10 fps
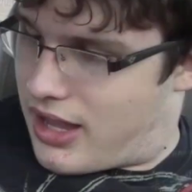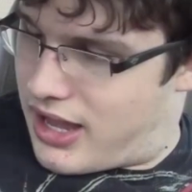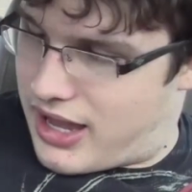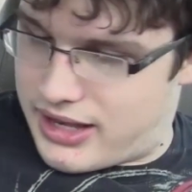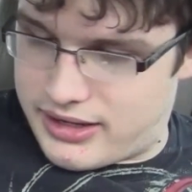
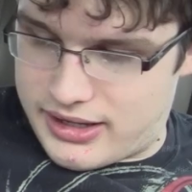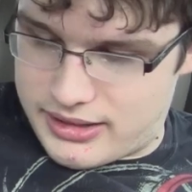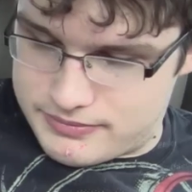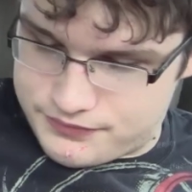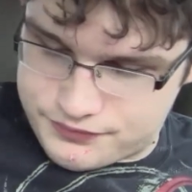And
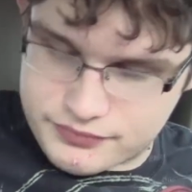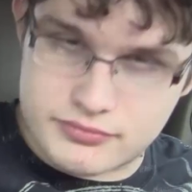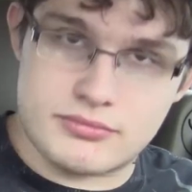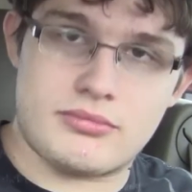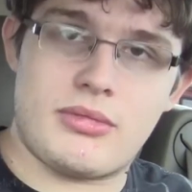
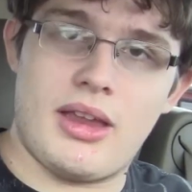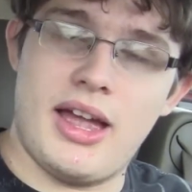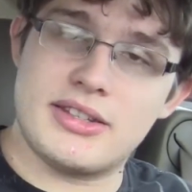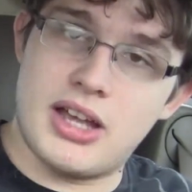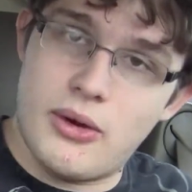
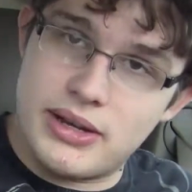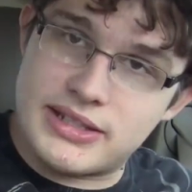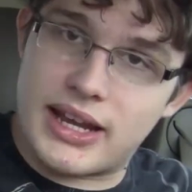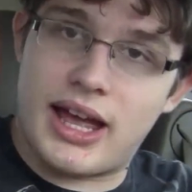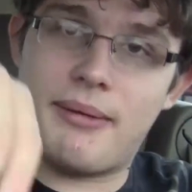as always,
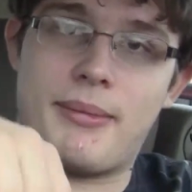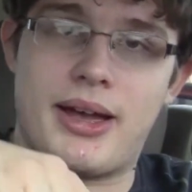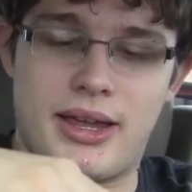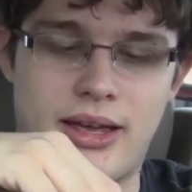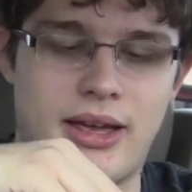I got
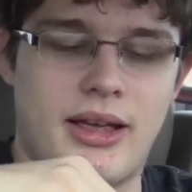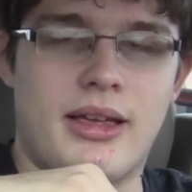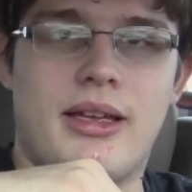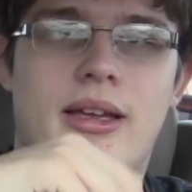my